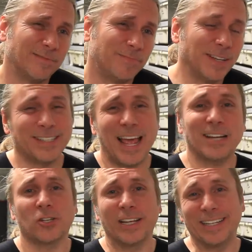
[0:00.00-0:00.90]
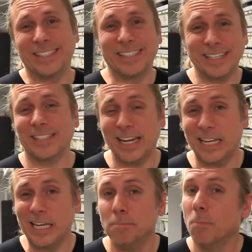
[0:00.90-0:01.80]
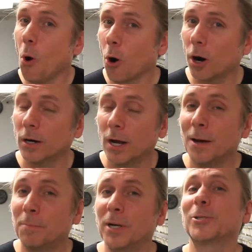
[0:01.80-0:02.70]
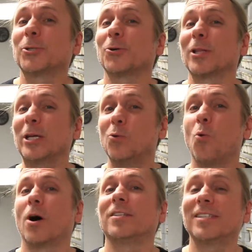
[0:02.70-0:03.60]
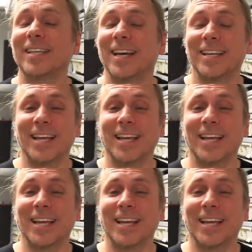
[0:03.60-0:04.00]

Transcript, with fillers: doesn't actually exist anymore, but it certainly once did,